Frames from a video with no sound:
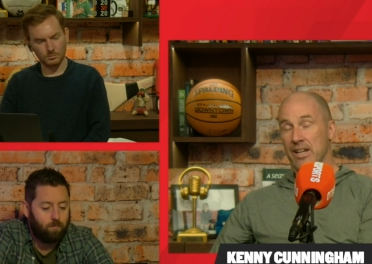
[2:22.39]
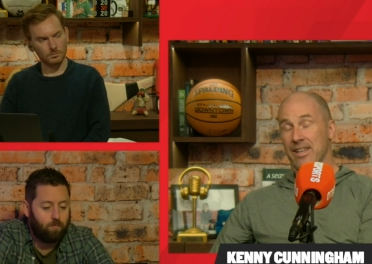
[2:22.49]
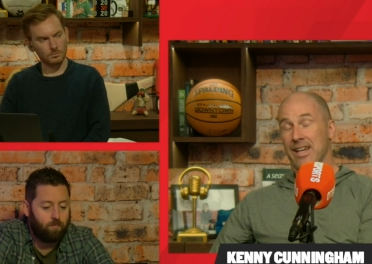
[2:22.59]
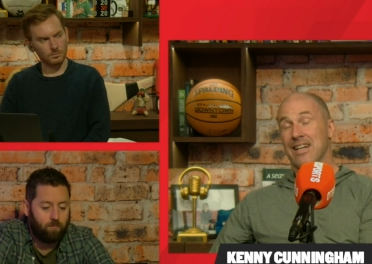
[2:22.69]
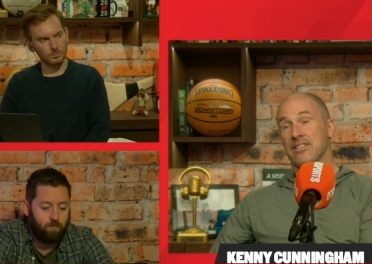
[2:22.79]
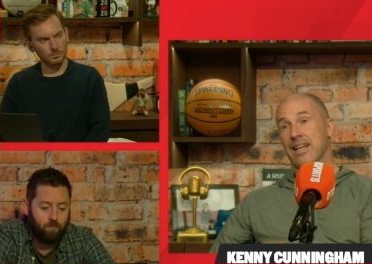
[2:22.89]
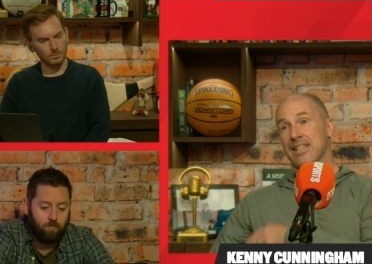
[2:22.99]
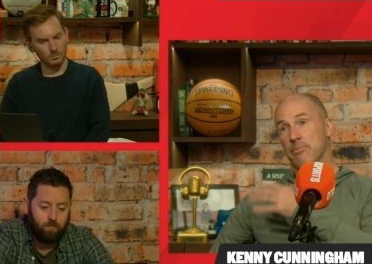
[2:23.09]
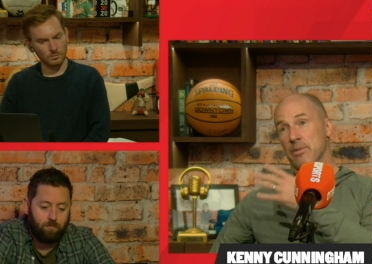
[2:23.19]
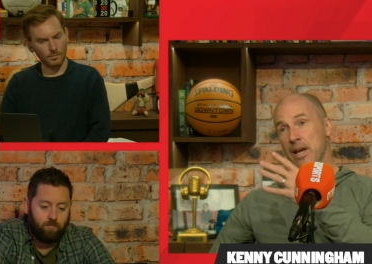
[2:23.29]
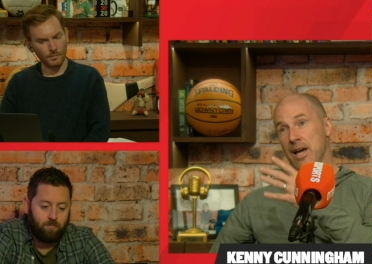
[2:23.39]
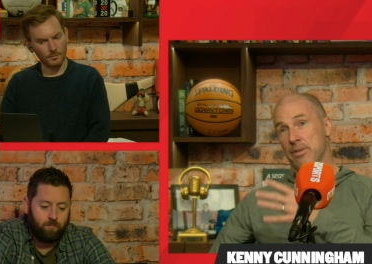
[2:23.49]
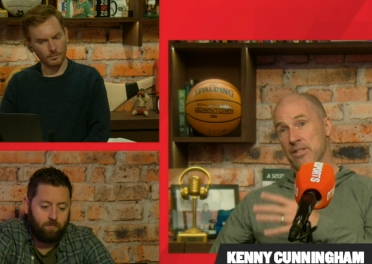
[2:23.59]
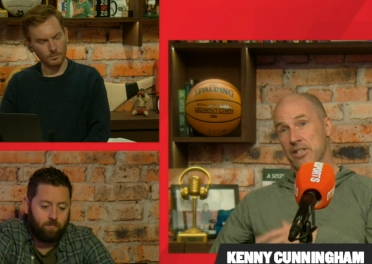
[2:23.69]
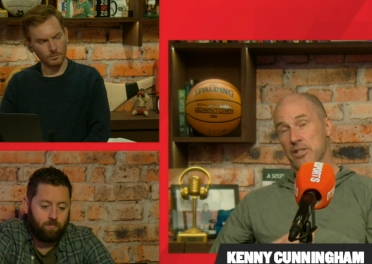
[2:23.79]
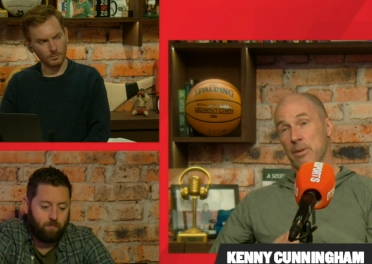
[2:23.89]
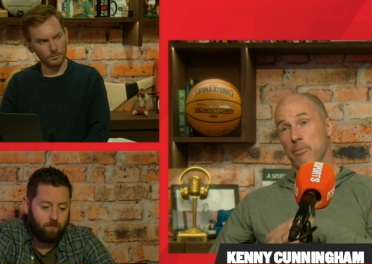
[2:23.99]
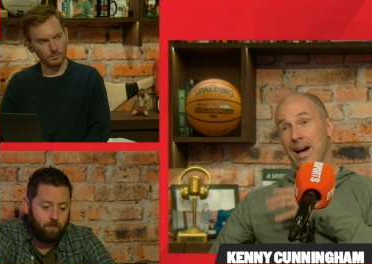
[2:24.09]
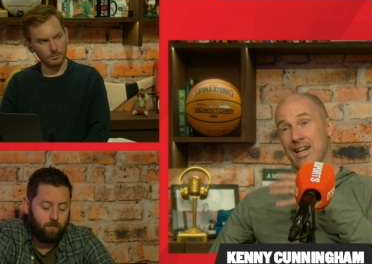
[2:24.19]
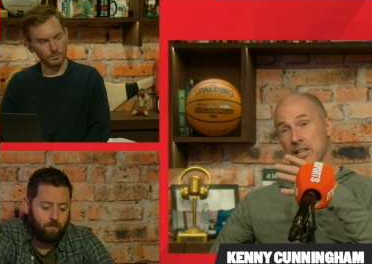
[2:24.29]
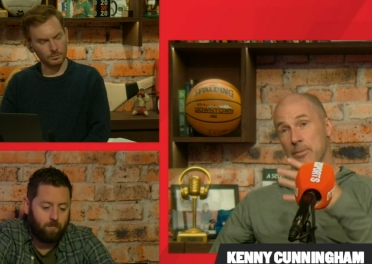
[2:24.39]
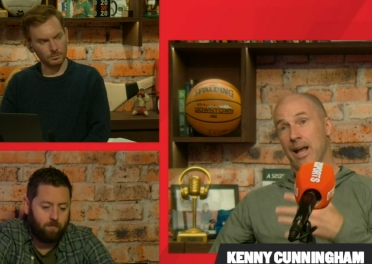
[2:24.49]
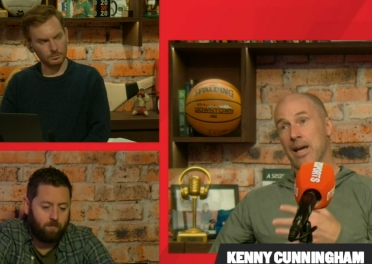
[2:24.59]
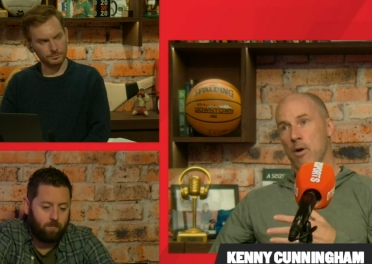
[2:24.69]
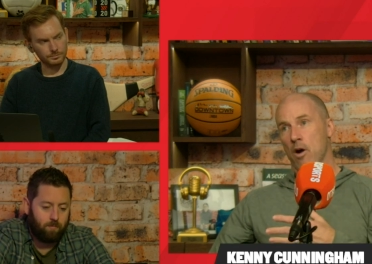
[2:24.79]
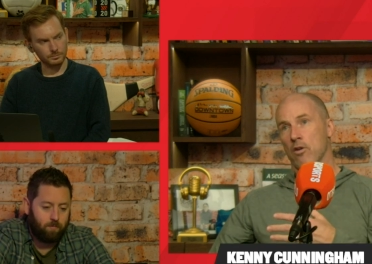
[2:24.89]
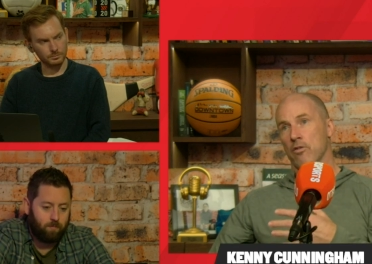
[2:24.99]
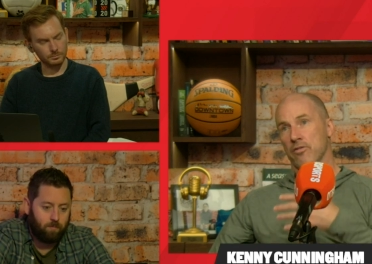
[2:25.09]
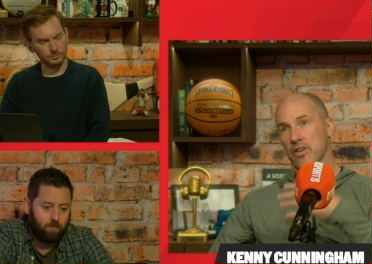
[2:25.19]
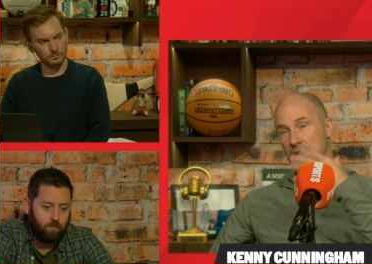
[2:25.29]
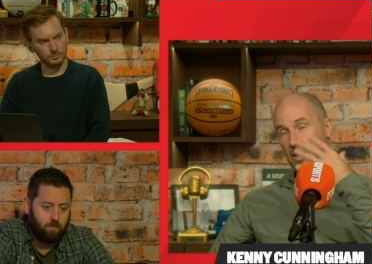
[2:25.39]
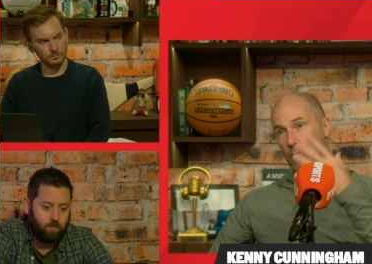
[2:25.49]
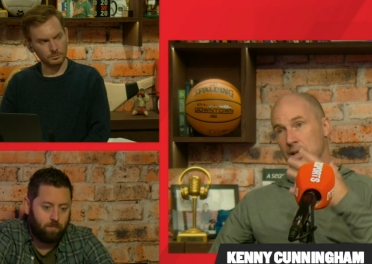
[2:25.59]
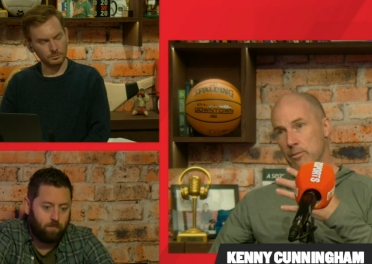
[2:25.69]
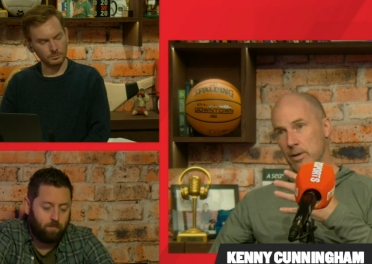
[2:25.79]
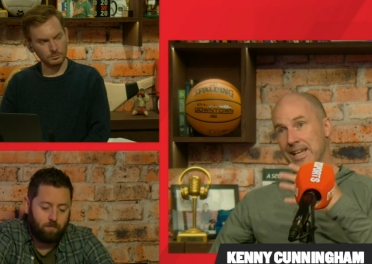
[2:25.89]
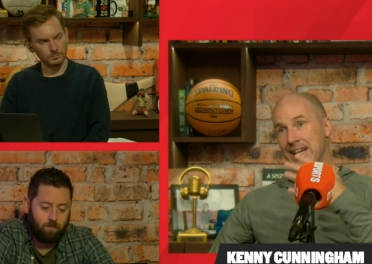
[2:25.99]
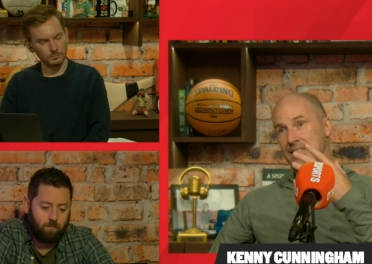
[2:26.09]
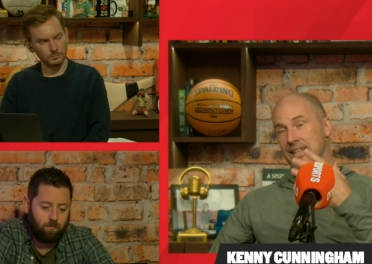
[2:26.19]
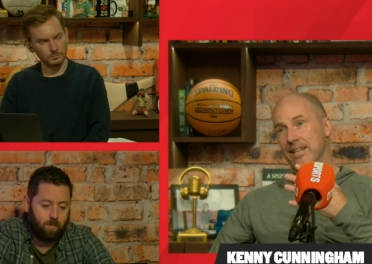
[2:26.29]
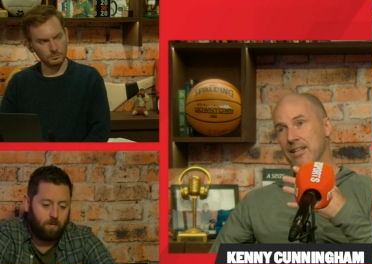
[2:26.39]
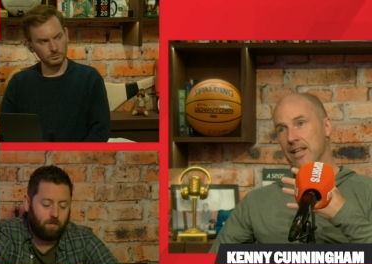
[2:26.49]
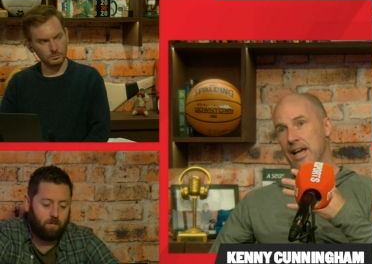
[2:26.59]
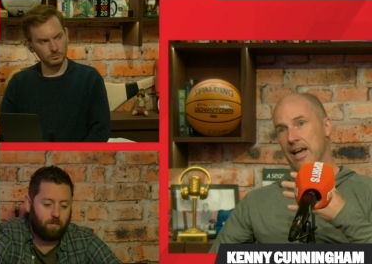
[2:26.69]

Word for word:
Speaker 1: I think actually that's a position he might actually play more of when he when he gets a little uh,